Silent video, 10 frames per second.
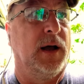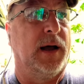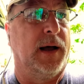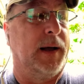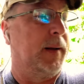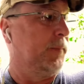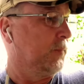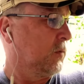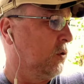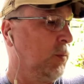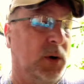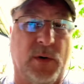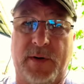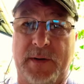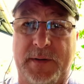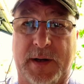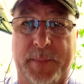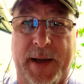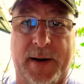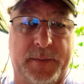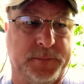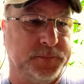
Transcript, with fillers: um, Kuboova, the cabana.